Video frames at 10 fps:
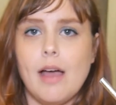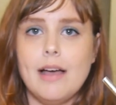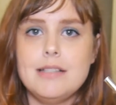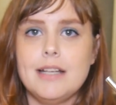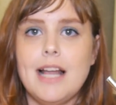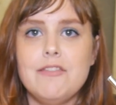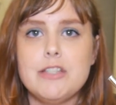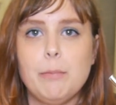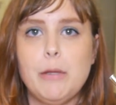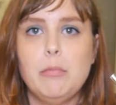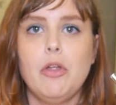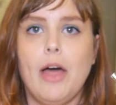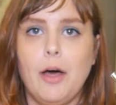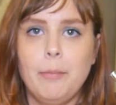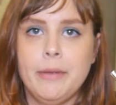I did have some
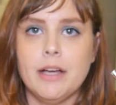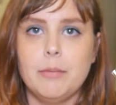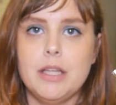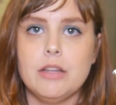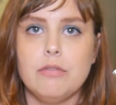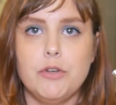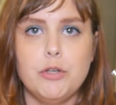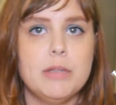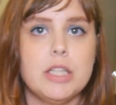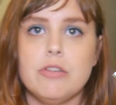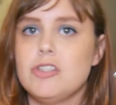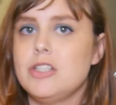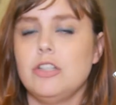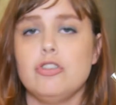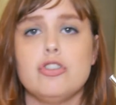people help me come eat the food, but there was
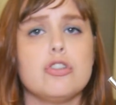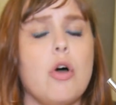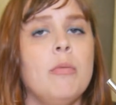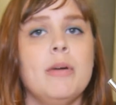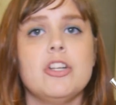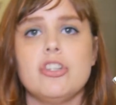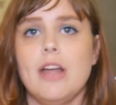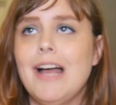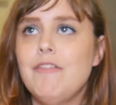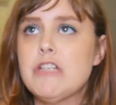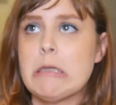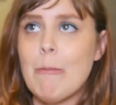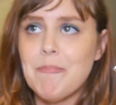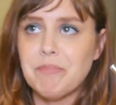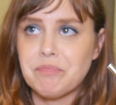still so much left.
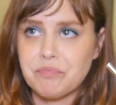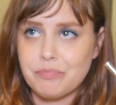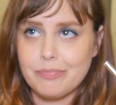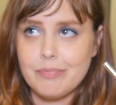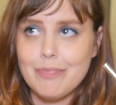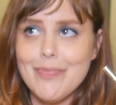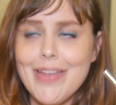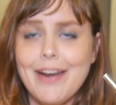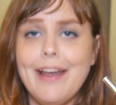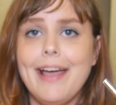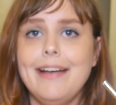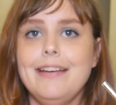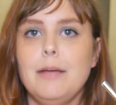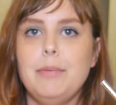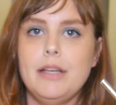And I
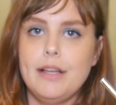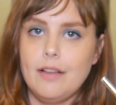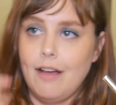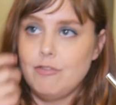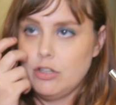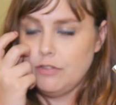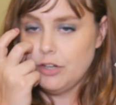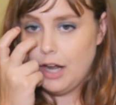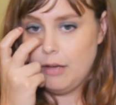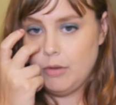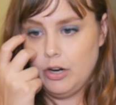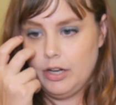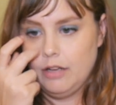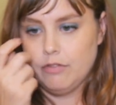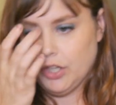ended up eating leftover night
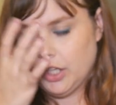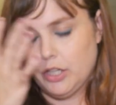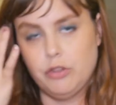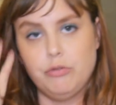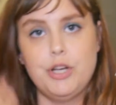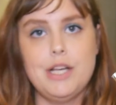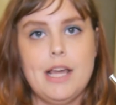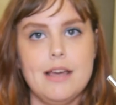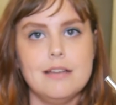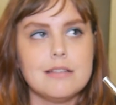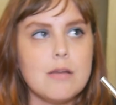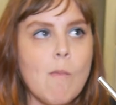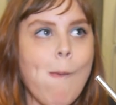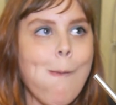market for like 3 days.